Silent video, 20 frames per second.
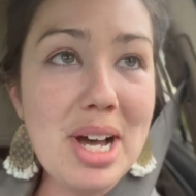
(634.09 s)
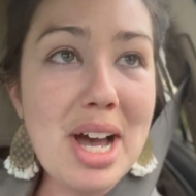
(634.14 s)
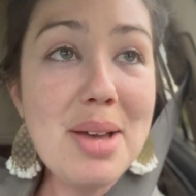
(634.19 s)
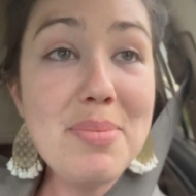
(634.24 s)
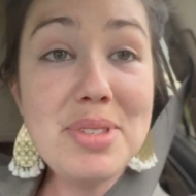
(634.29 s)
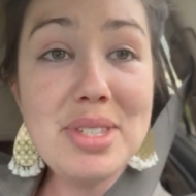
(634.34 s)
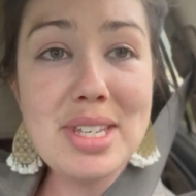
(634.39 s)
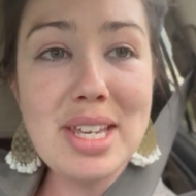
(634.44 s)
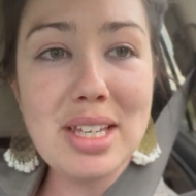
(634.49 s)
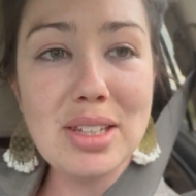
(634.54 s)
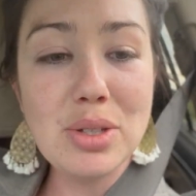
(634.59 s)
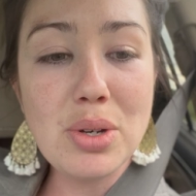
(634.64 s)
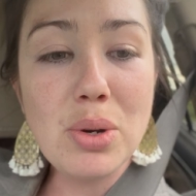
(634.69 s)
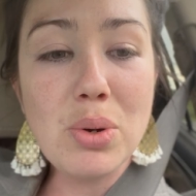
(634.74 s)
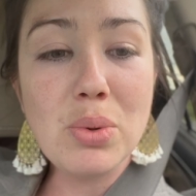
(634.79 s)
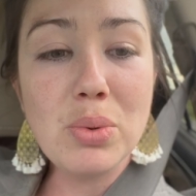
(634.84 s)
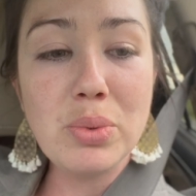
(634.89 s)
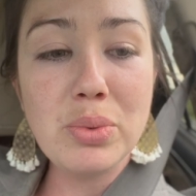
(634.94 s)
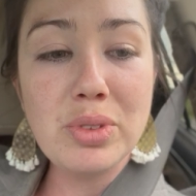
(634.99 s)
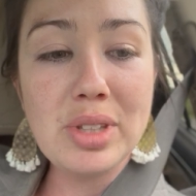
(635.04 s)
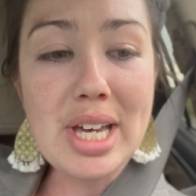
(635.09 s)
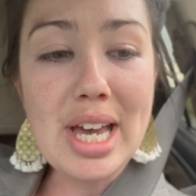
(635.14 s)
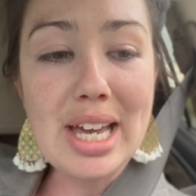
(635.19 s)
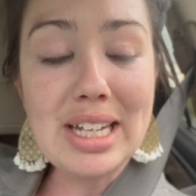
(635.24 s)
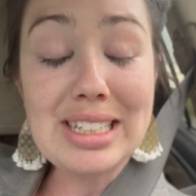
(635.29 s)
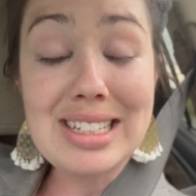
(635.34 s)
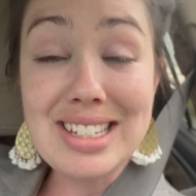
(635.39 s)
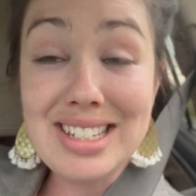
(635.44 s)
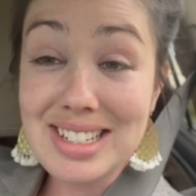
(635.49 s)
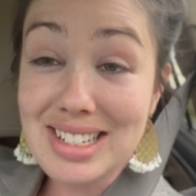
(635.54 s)
I'm saying, though,
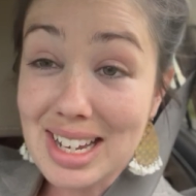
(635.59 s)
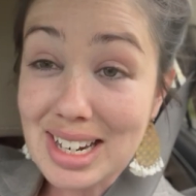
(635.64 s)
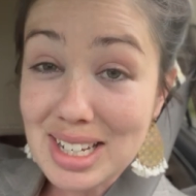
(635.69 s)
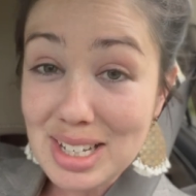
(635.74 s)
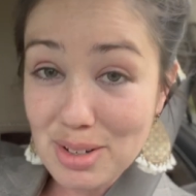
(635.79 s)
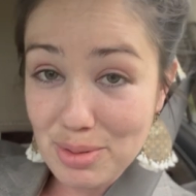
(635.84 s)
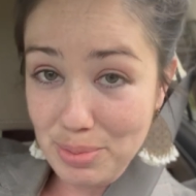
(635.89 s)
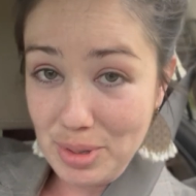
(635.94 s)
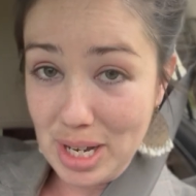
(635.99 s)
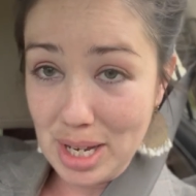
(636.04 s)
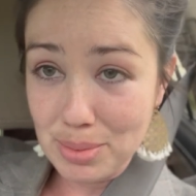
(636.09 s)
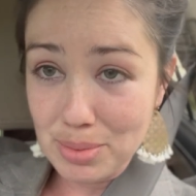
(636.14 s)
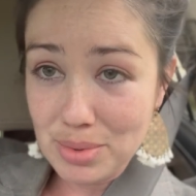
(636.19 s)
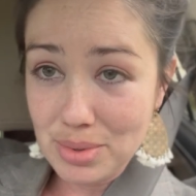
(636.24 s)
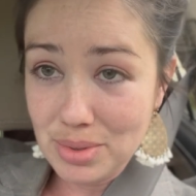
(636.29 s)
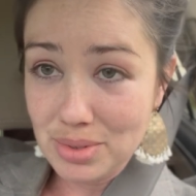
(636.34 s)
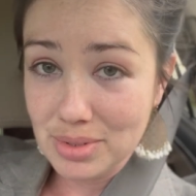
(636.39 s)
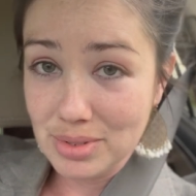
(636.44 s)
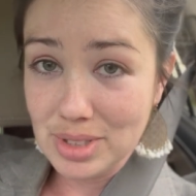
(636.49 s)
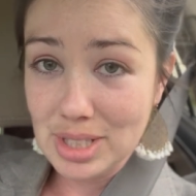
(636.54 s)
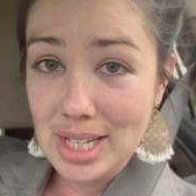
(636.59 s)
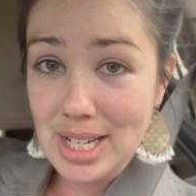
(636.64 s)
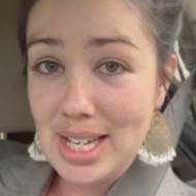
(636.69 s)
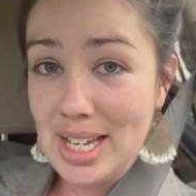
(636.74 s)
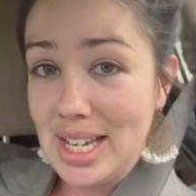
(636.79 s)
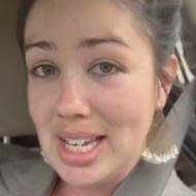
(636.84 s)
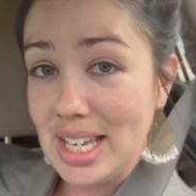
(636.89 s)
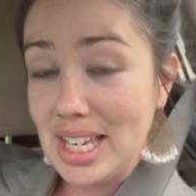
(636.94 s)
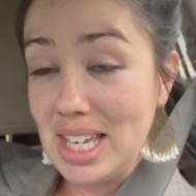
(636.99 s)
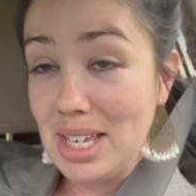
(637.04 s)
that the study of Bible,
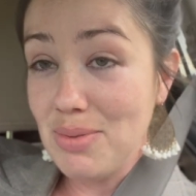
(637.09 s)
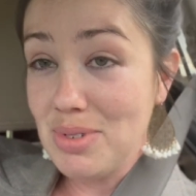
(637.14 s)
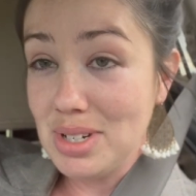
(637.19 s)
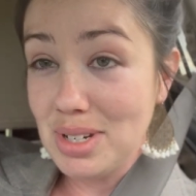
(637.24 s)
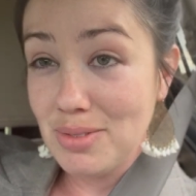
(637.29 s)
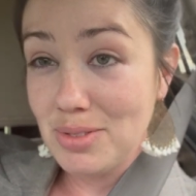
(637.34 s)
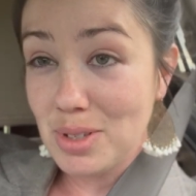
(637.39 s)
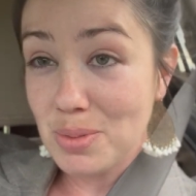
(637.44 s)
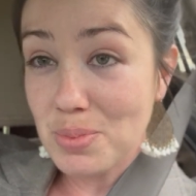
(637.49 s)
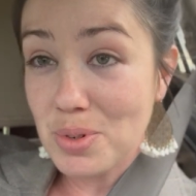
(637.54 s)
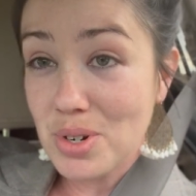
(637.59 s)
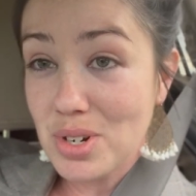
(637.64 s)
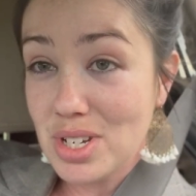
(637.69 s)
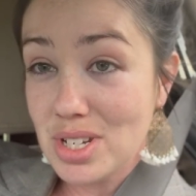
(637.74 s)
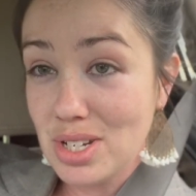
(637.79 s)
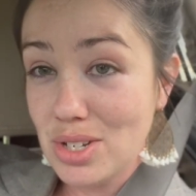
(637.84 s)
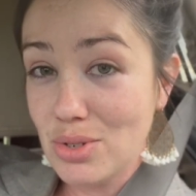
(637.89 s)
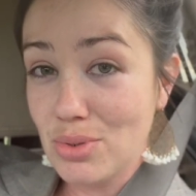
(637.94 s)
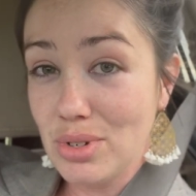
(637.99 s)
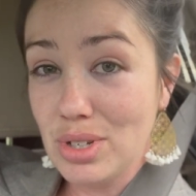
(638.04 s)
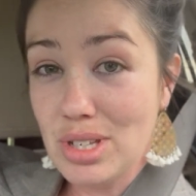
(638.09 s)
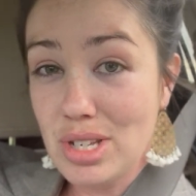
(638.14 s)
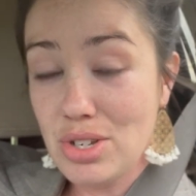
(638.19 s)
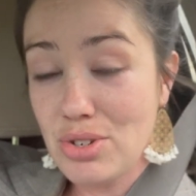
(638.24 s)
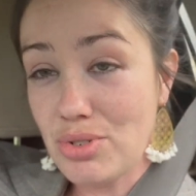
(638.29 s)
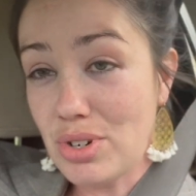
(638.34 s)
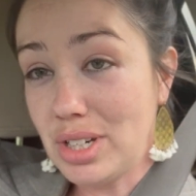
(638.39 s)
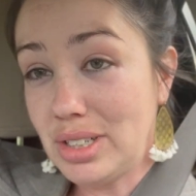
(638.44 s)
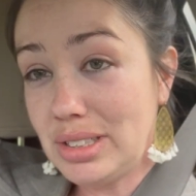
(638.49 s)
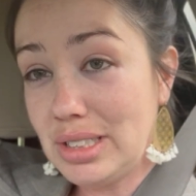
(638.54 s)
even if the person is really
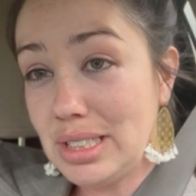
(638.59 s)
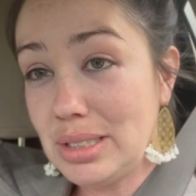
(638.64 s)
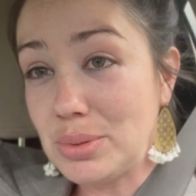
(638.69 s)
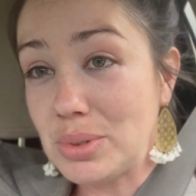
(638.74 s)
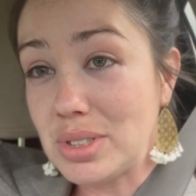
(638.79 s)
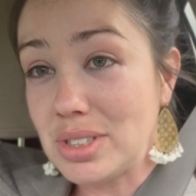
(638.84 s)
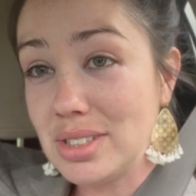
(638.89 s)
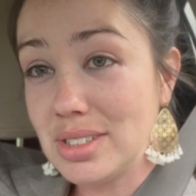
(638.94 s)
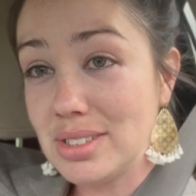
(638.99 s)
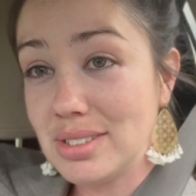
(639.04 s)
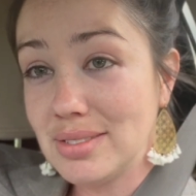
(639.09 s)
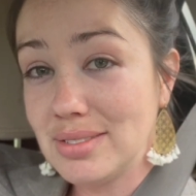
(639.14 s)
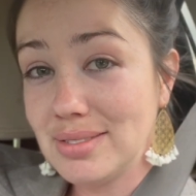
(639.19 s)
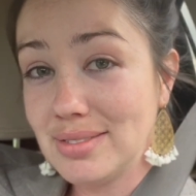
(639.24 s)
struggling with